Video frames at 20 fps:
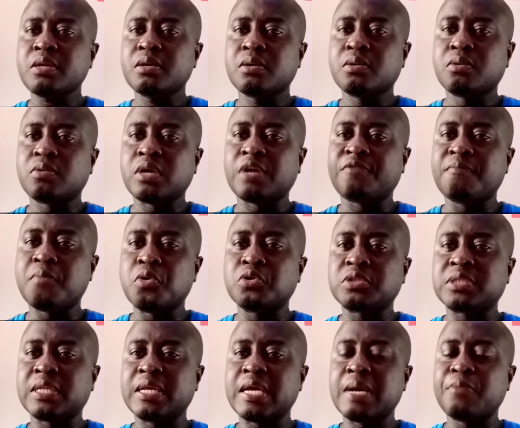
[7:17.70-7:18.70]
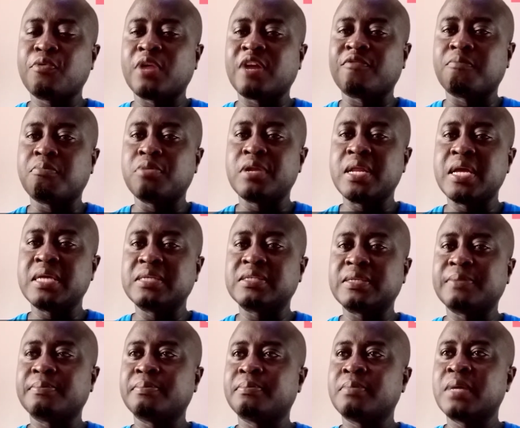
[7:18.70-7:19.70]
we have Muslim, we have
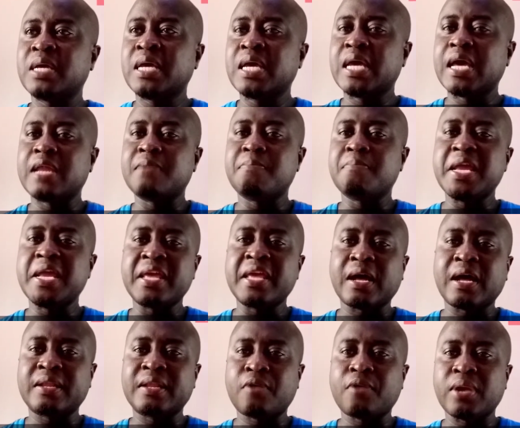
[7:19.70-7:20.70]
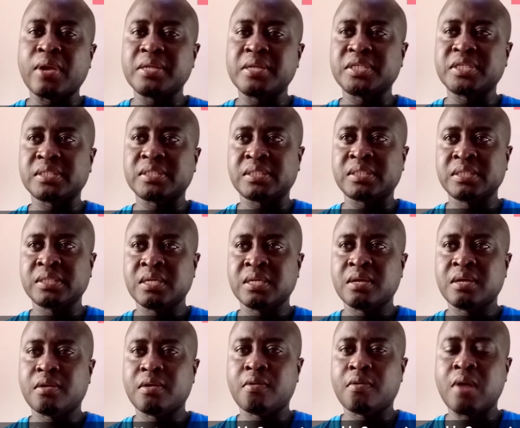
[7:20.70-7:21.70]
Buddhism, and many other religions,
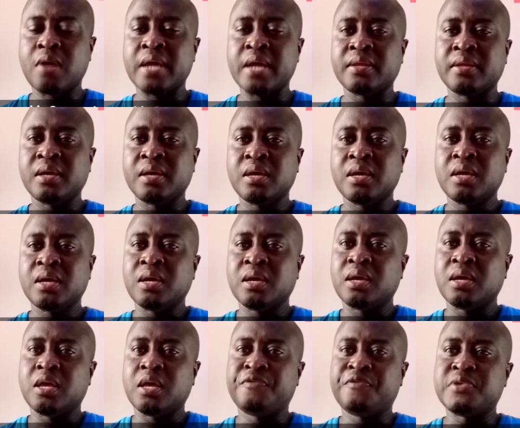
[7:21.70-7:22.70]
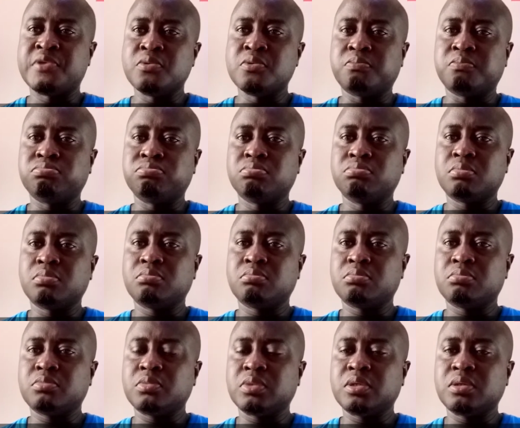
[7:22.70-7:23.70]
right? If you
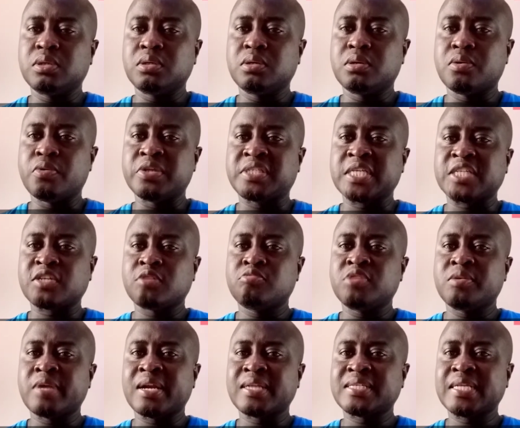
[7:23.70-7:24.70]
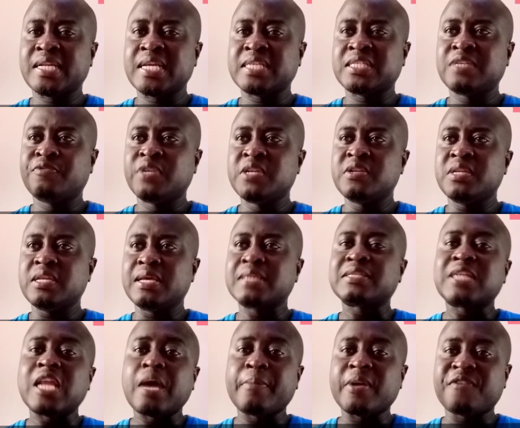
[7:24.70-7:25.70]
research, we realize that there's even
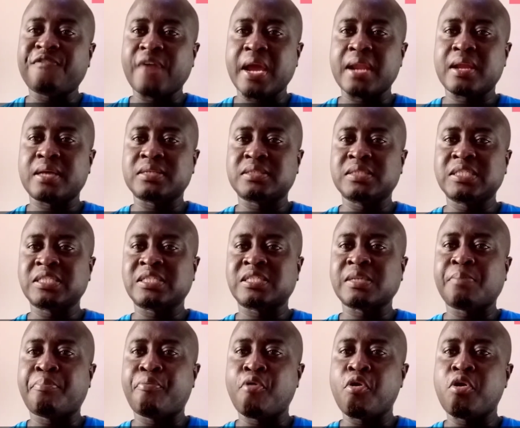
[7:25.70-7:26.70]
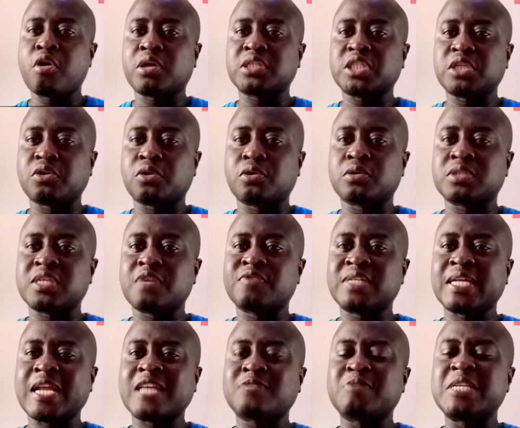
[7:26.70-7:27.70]
Islamic finance. This is a product or service
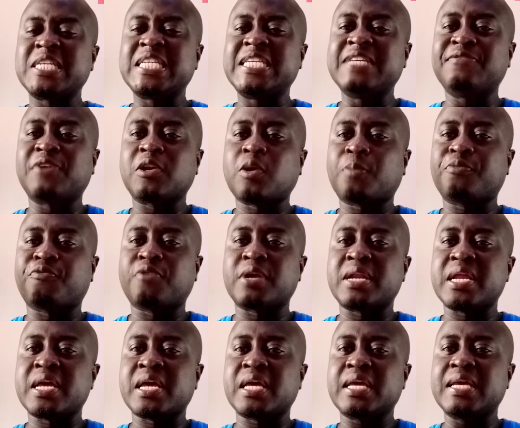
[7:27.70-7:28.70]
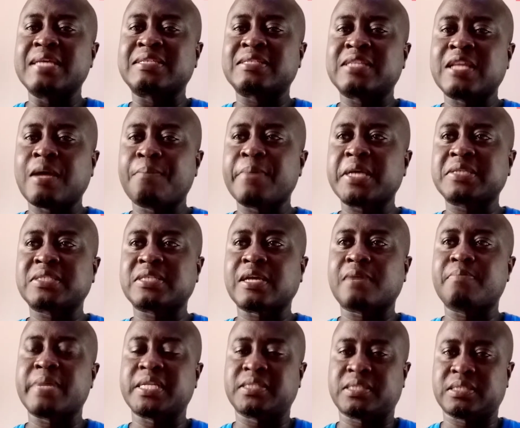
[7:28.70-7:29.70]
that has been developed for the Islamic
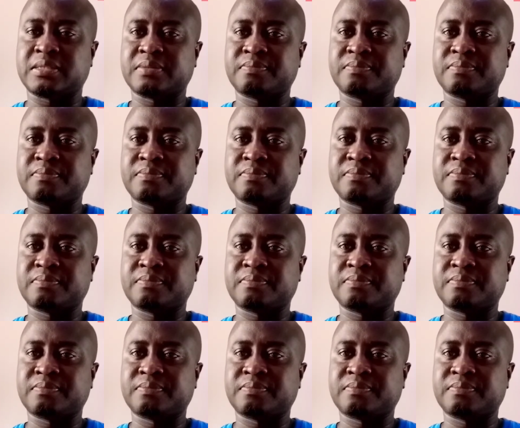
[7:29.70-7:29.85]
segment,